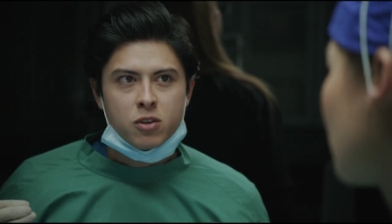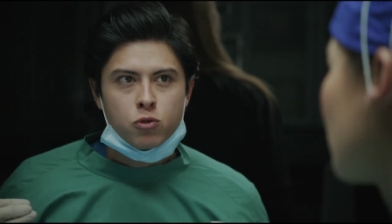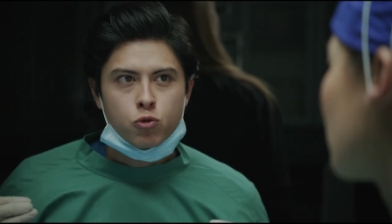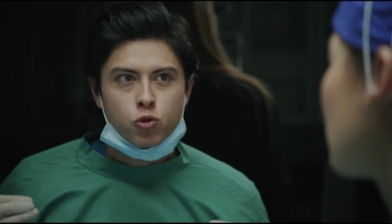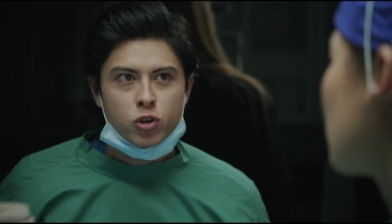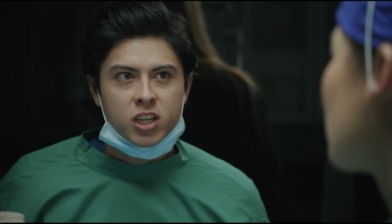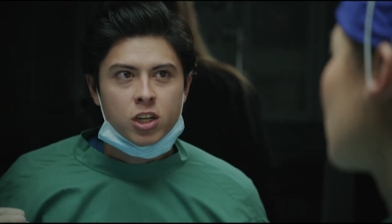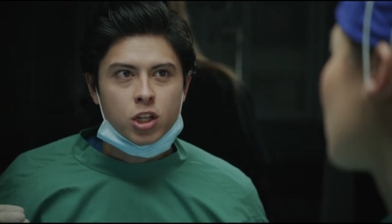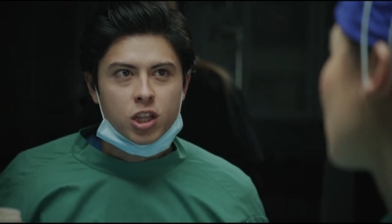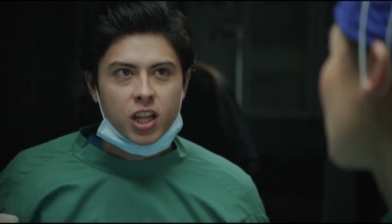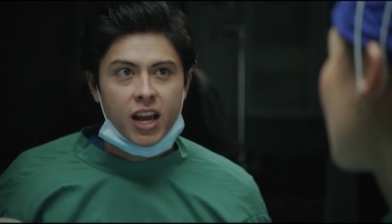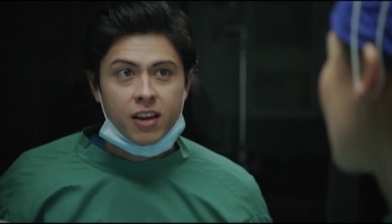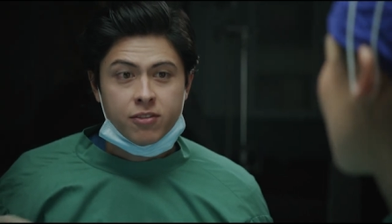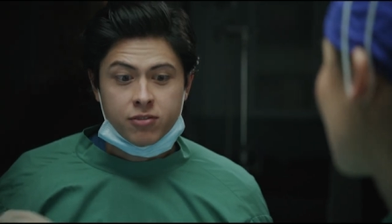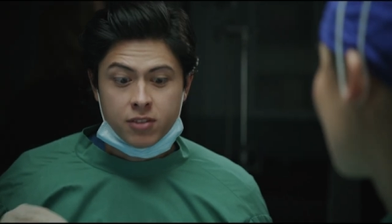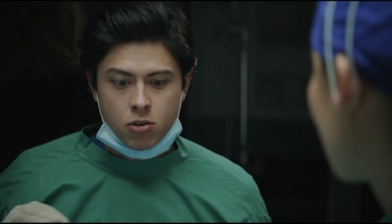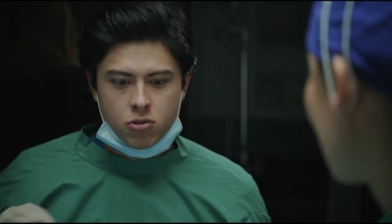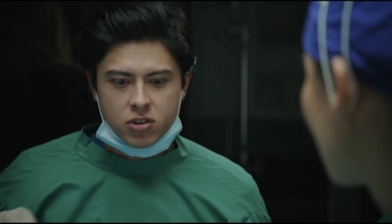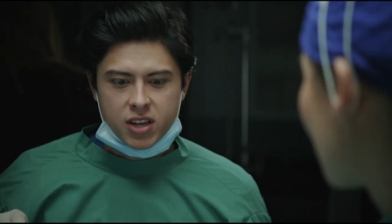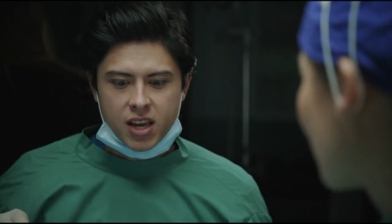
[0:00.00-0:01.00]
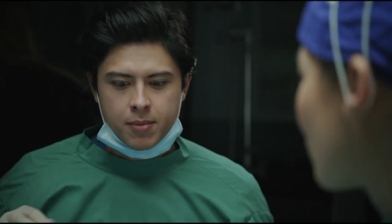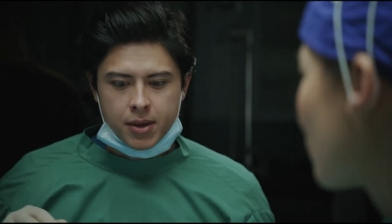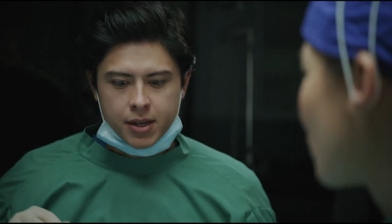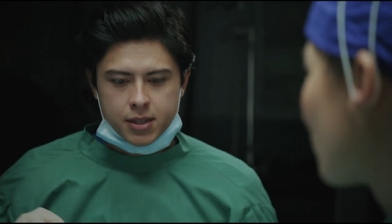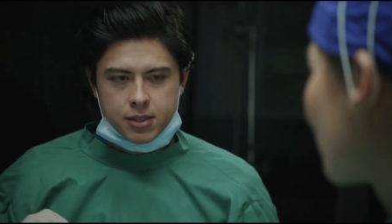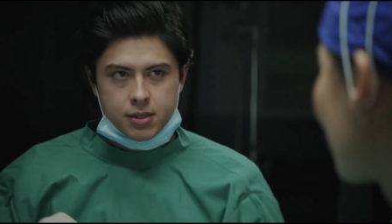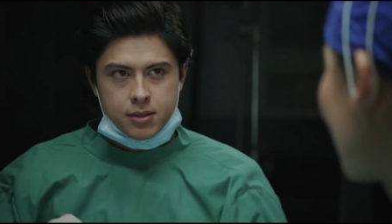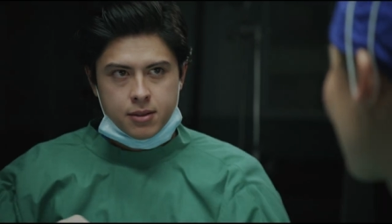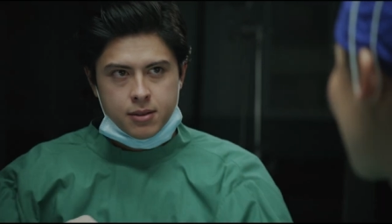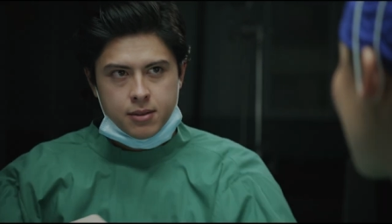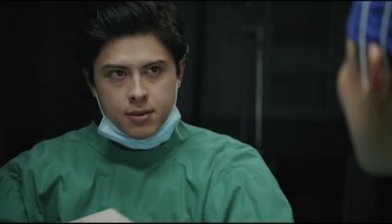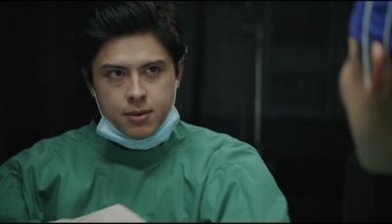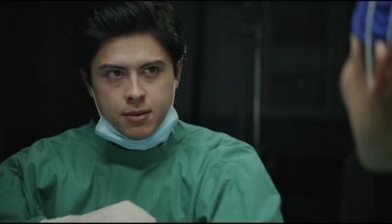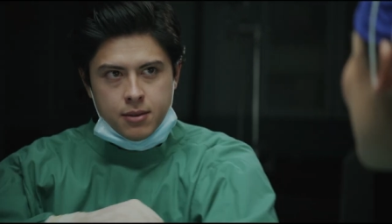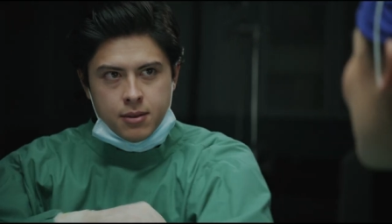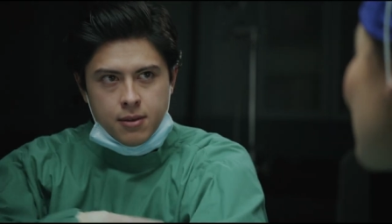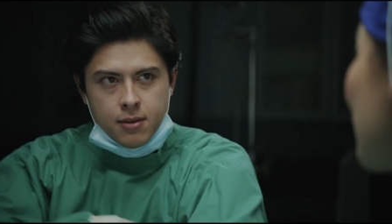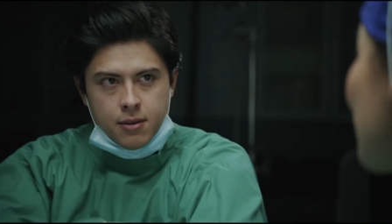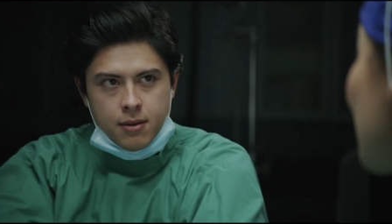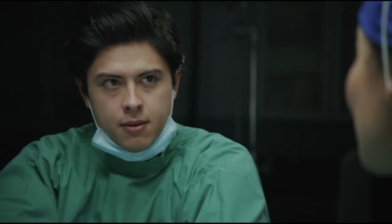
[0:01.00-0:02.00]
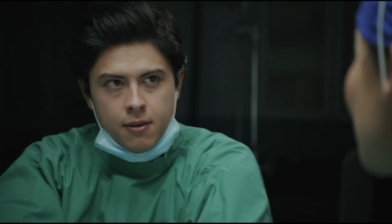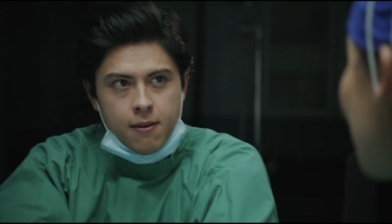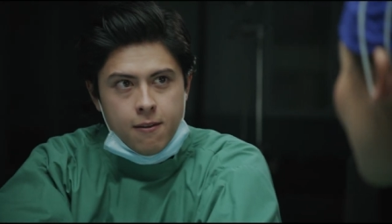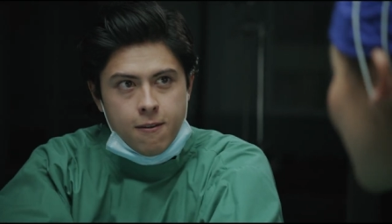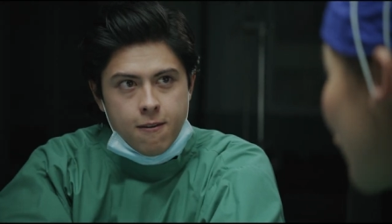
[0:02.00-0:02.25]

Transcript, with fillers: be real life, no gimmicks. Holy shit, dude,